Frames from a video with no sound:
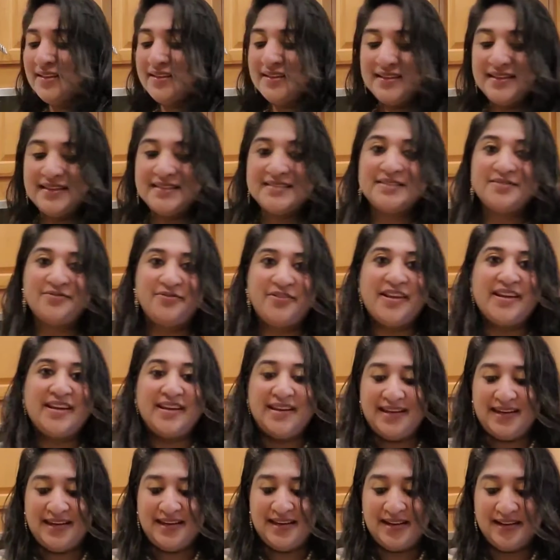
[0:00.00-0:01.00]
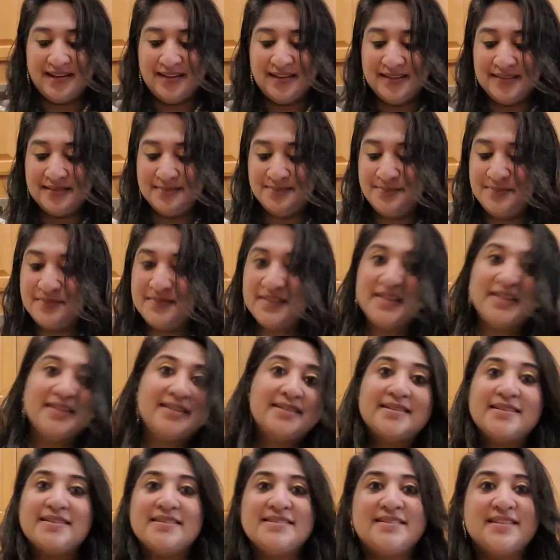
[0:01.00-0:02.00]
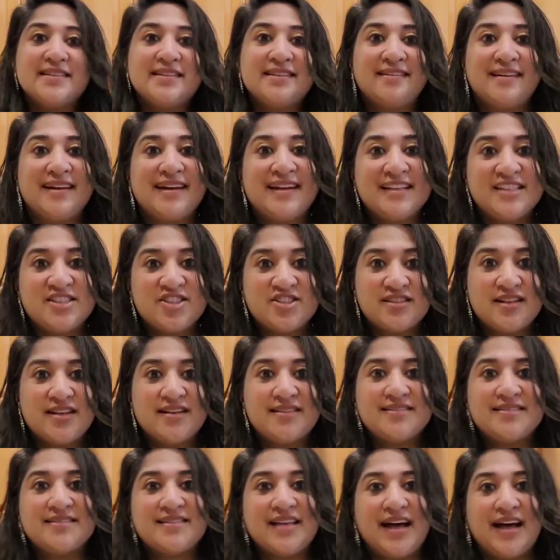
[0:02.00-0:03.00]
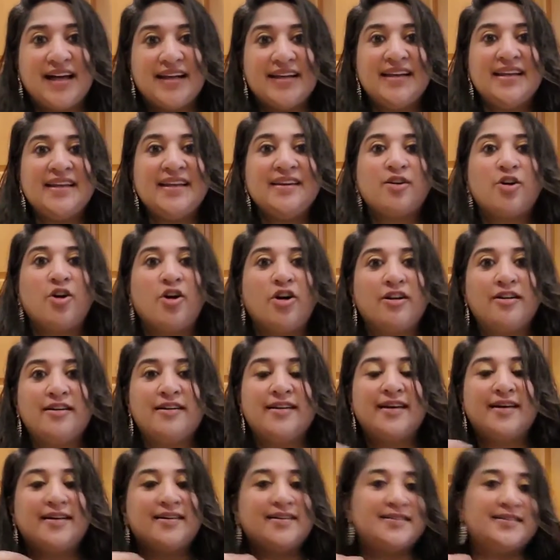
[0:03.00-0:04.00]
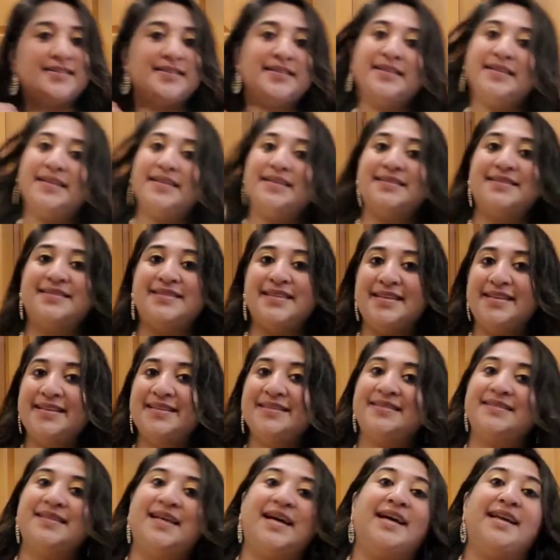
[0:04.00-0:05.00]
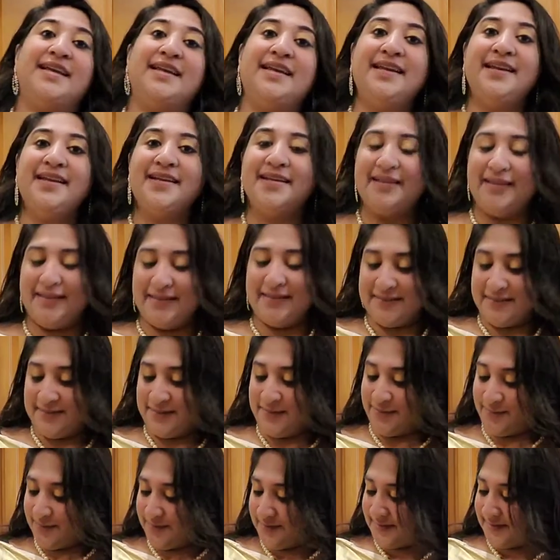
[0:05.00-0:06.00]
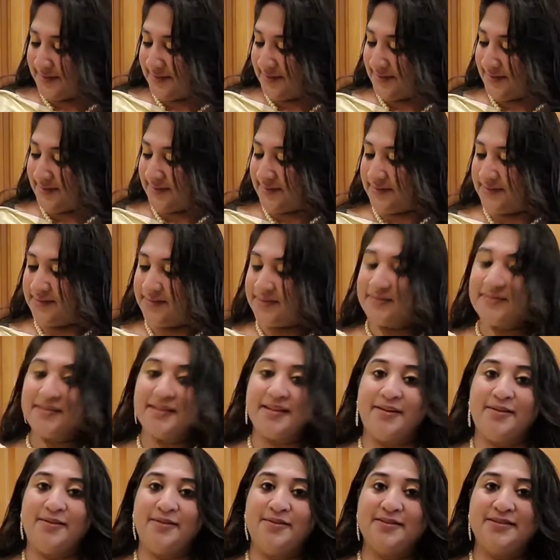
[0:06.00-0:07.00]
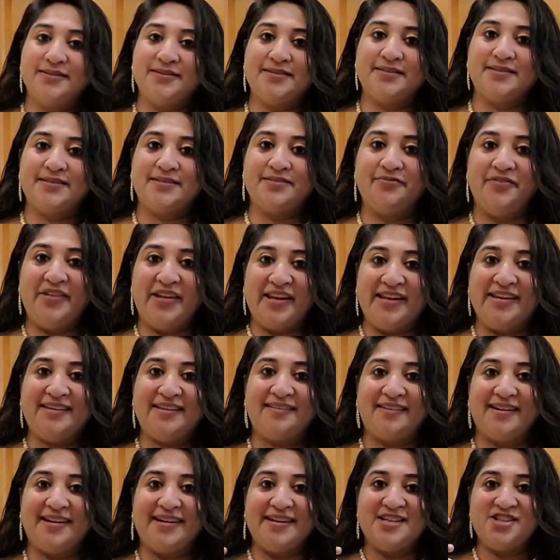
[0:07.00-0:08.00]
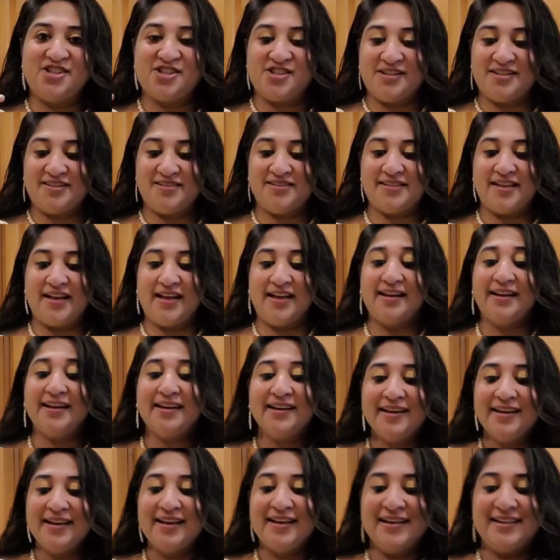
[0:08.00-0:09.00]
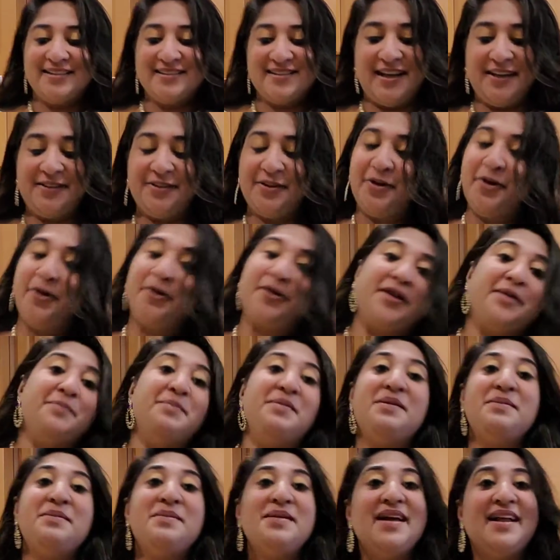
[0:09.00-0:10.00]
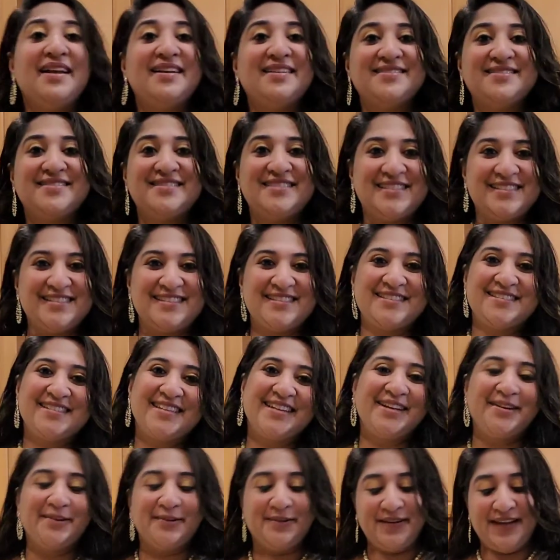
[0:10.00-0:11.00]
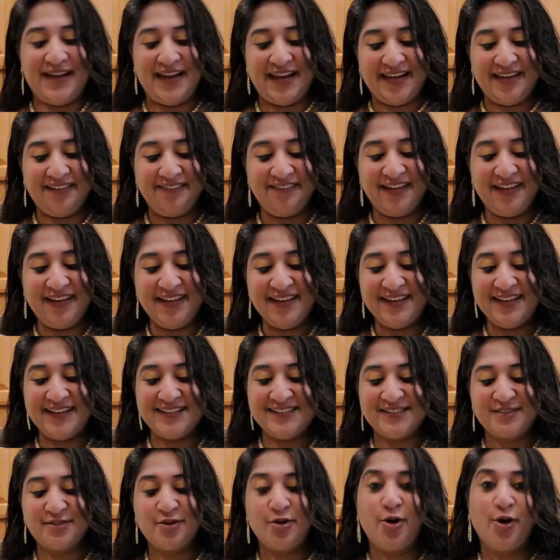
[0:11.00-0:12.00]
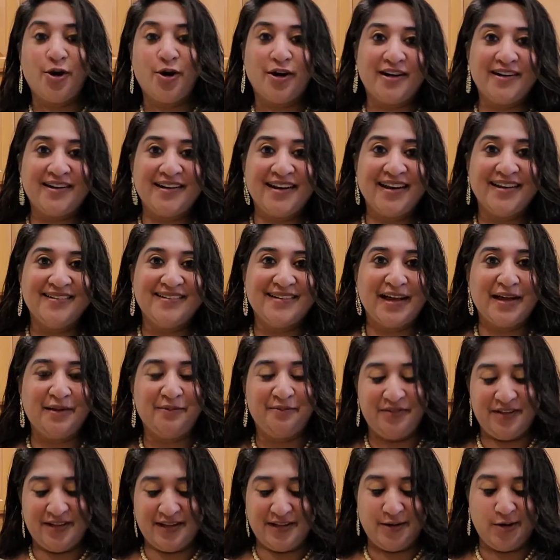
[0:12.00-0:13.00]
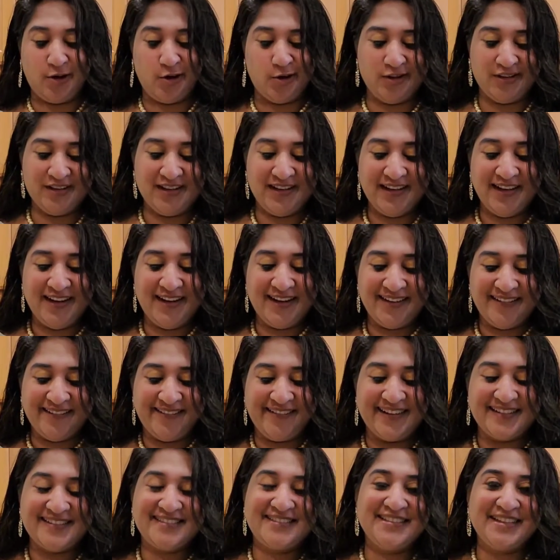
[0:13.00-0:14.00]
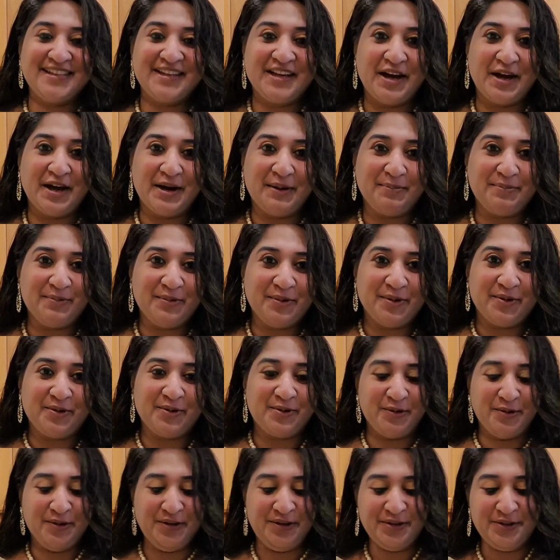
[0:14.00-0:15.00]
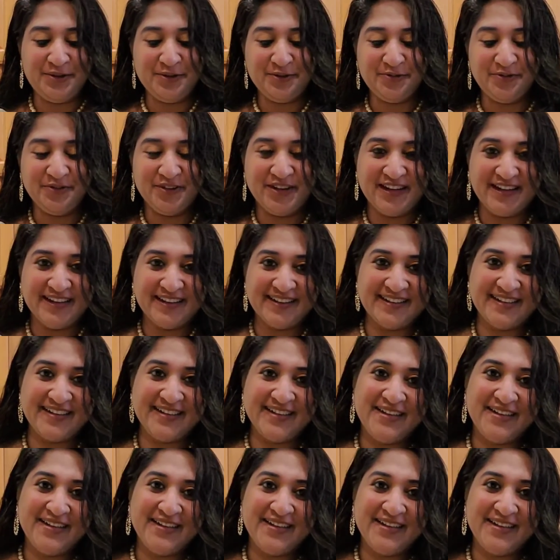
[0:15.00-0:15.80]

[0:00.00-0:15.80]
It's very it's a traditional sari called settu sari. So this is this is very traditional sari. I thought, okay, maybe I'll just anyway it's quarantine time, we are not dressing up, not going to work,